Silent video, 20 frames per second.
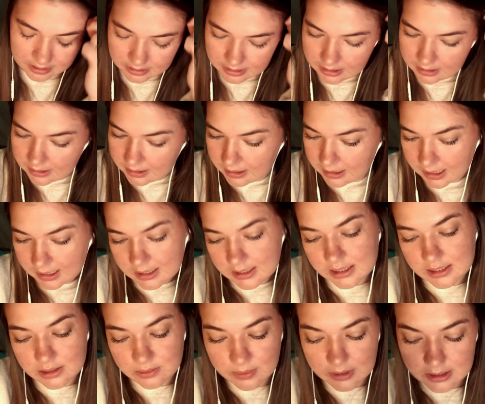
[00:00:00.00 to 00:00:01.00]
And then the
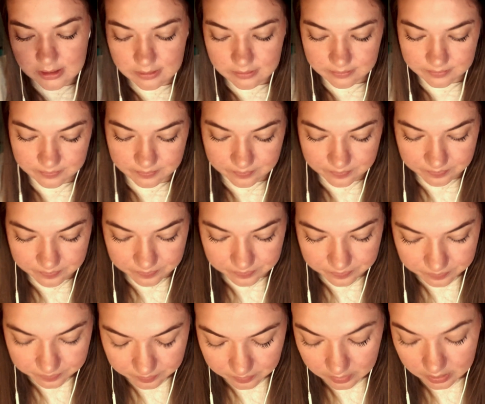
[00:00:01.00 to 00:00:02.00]
next one.
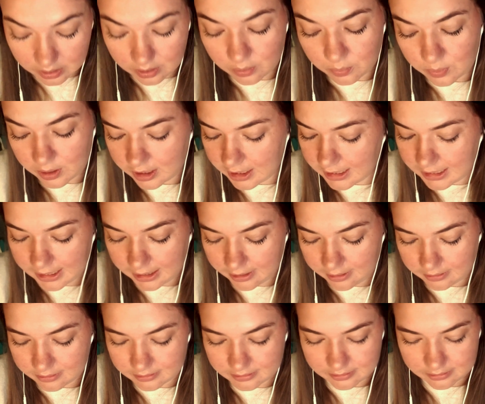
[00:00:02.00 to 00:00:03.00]
A 1 again.